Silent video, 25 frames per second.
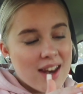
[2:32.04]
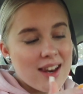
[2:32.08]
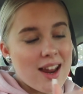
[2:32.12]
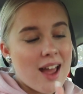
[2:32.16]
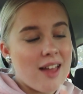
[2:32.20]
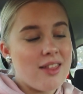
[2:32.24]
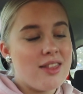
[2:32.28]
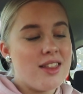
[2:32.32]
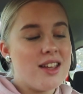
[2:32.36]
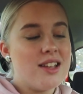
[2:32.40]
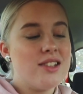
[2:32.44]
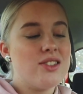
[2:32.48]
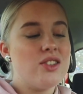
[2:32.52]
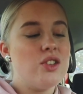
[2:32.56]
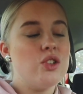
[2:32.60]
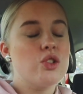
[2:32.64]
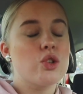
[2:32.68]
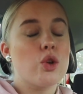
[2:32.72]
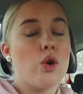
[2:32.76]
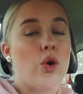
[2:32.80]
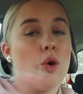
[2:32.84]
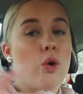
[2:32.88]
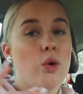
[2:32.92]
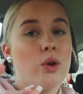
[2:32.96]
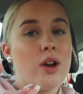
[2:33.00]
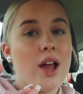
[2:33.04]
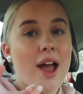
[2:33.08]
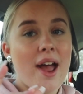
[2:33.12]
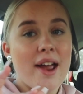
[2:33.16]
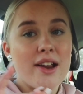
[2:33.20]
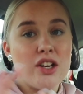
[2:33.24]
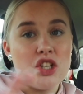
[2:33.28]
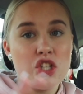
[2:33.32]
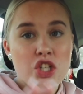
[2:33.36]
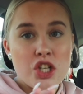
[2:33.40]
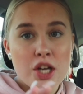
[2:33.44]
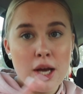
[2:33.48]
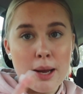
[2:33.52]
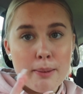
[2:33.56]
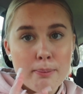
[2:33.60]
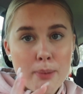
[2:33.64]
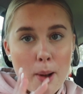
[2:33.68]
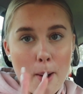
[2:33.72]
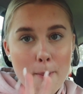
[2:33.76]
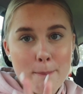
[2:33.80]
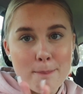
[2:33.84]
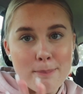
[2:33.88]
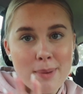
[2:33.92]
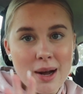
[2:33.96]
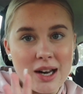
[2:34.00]
Now this is called a Chip
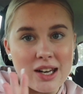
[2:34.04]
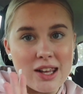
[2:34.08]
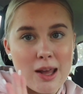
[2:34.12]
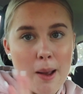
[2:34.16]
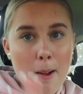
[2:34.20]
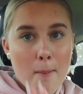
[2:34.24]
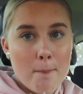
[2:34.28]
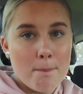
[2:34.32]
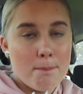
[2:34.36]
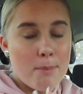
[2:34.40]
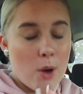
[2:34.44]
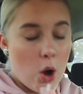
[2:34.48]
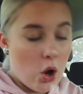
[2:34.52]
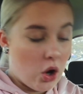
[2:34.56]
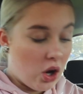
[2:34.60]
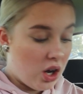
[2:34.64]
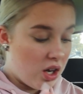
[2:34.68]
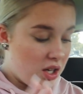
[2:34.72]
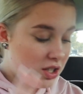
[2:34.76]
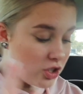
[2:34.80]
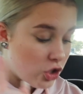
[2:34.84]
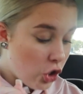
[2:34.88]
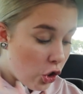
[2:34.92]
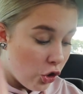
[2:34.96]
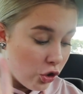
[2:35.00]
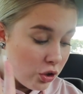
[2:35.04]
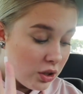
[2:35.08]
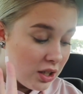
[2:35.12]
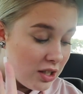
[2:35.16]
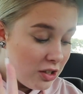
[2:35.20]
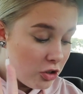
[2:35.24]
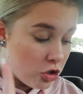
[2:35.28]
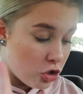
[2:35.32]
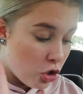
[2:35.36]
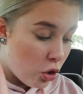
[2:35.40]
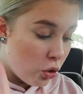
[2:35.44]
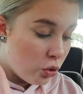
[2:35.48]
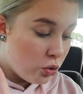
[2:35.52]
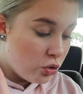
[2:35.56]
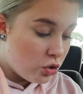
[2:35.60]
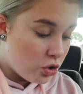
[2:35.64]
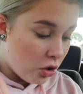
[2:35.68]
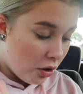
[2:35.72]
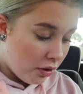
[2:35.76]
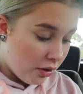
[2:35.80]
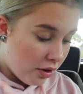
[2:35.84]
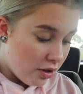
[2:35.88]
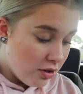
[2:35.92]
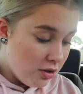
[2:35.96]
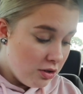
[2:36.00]
Buddy Burger. It's only
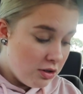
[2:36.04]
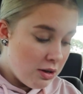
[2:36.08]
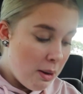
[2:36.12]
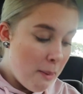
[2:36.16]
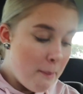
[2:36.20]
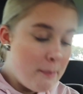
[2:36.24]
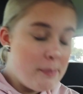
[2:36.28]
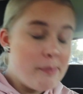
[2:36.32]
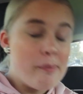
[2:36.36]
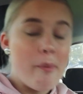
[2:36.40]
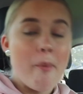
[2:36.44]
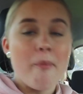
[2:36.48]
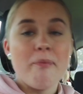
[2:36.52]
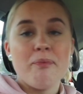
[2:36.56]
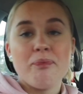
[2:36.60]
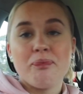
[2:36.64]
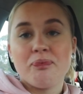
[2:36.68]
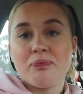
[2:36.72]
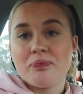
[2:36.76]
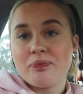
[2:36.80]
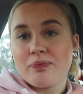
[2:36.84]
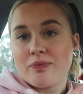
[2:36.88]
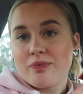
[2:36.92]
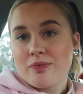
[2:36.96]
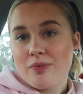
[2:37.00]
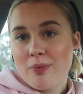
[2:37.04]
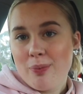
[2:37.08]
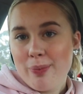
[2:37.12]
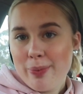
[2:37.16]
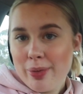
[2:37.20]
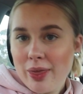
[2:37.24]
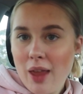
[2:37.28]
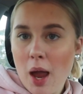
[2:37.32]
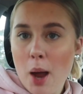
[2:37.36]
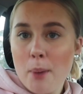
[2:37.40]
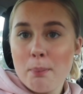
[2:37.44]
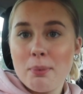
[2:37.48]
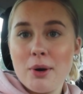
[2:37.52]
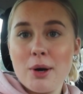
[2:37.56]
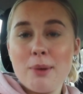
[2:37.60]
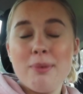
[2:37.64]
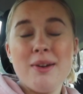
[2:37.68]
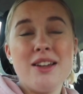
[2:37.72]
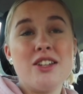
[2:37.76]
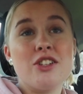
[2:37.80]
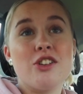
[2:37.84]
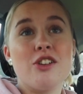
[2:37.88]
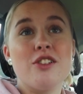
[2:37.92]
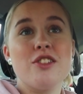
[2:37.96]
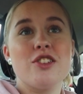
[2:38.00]
$2. I put a
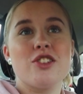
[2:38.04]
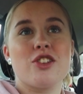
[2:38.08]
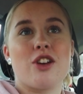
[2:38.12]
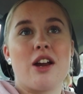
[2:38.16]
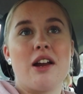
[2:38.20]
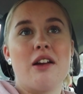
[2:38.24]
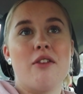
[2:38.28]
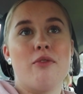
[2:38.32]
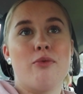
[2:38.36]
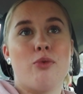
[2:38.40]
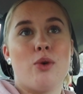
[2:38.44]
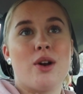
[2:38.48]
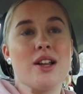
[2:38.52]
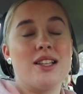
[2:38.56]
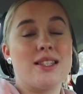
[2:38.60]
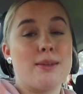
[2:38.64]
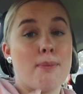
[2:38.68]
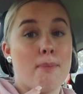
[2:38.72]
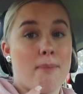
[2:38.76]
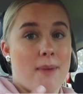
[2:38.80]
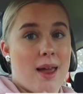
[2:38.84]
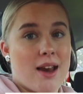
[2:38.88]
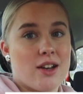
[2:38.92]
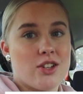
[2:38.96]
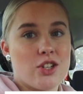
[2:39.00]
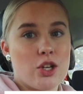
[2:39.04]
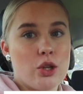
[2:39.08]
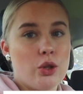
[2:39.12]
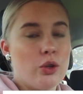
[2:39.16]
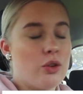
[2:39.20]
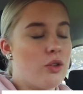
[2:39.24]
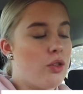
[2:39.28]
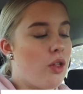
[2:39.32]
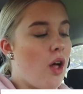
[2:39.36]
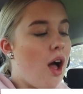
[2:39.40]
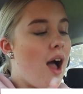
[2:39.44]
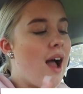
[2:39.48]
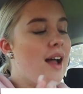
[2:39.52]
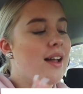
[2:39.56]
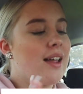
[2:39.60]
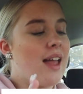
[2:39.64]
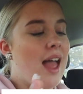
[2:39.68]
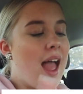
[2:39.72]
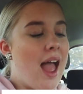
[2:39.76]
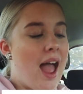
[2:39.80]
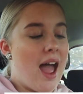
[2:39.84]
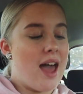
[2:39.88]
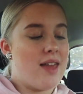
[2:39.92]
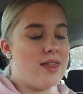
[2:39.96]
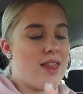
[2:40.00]
picture on the screen of what it's meant to look like,
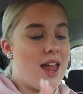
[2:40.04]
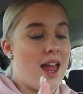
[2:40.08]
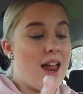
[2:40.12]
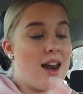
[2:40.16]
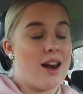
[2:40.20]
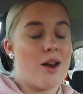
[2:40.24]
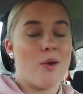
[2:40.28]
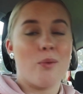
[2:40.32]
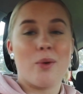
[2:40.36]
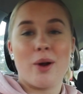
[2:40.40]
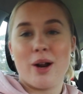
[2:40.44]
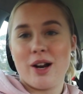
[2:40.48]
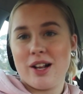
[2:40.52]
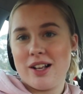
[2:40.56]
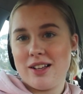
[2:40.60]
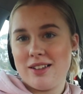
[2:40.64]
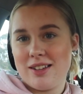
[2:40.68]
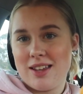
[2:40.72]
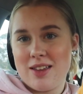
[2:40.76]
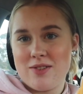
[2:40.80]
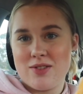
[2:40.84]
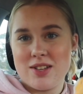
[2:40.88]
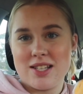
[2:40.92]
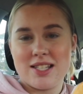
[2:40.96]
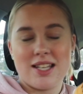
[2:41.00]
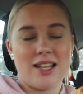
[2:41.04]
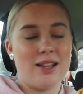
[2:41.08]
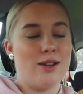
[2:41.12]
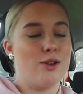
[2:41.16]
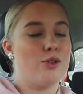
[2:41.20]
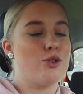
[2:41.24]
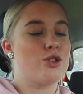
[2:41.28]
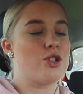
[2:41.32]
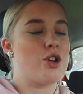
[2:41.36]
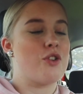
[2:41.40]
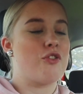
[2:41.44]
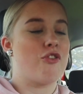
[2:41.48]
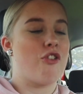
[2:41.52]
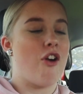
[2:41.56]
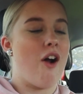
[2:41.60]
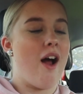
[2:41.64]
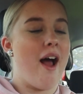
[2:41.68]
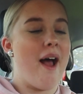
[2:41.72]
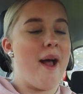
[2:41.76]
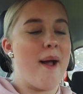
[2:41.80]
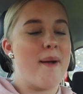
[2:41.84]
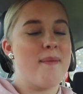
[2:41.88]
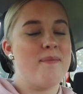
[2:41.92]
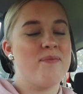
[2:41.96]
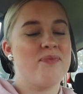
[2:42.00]
and then we're going to give this a little
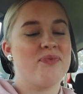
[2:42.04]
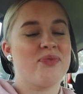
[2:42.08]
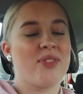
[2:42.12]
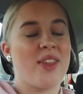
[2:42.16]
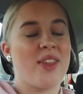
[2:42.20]
fry